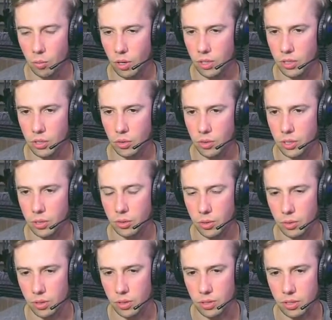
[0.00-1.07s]
Well, there's only two
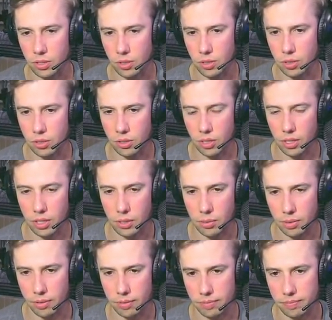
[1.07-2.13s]
doors, so let's try this
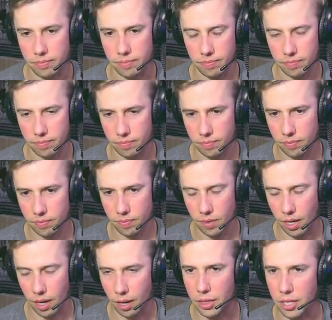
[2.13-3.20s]
one.
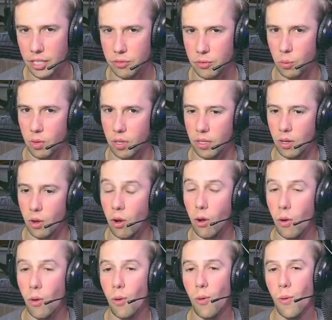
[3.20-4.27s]
I think it's for one of the...
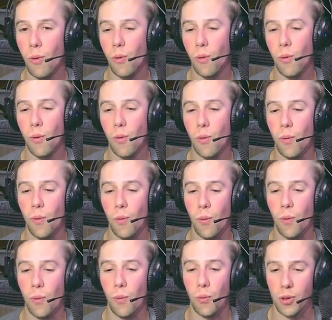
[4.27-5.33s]
Oh,